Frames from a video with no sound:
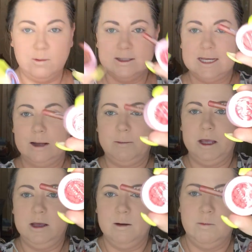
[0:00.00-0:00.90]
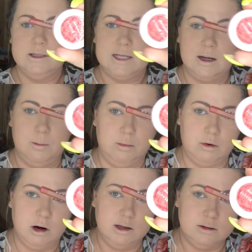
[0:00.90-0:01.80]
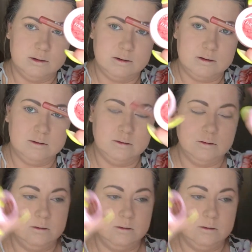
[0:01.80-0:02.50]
One's like a pink and one's like a bronze.